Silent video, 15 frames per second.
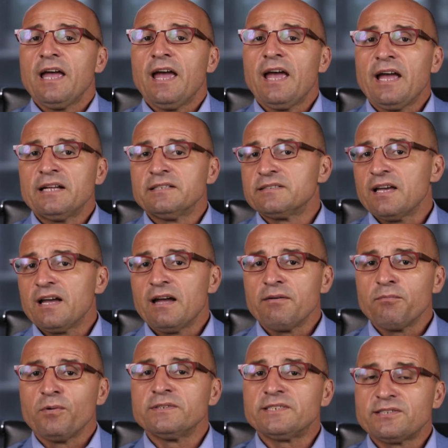
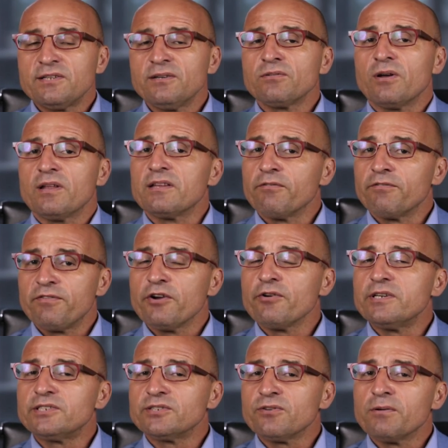And we've still got the
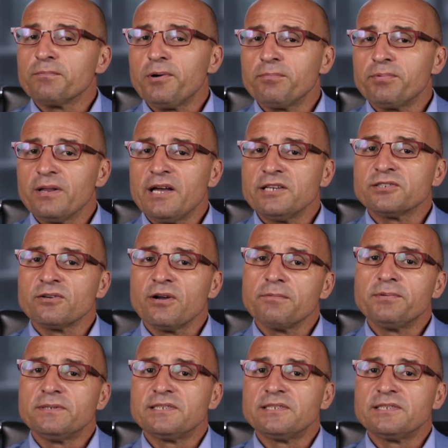very strong population growth,